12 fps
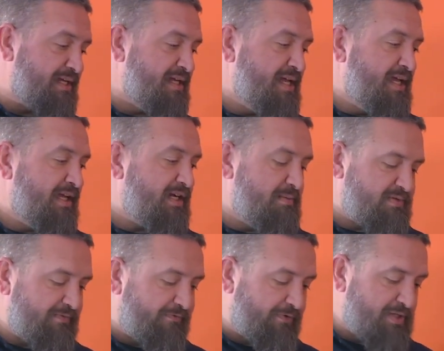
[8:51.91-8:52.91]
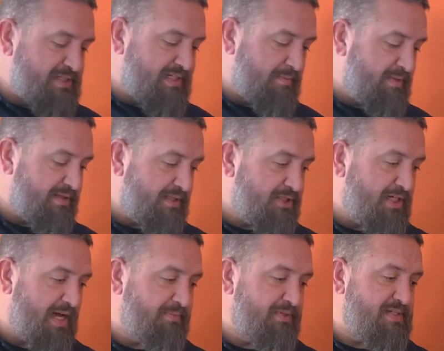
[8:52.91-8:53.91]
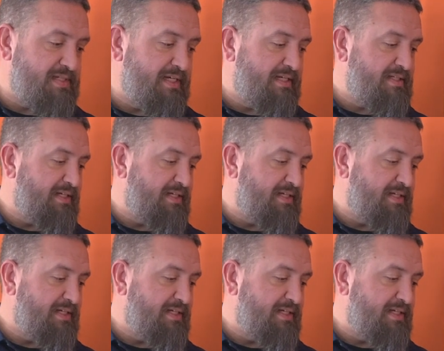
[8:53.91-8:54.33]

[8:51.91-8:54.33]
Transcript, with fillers: It comes from 1 Timothy chapter 6,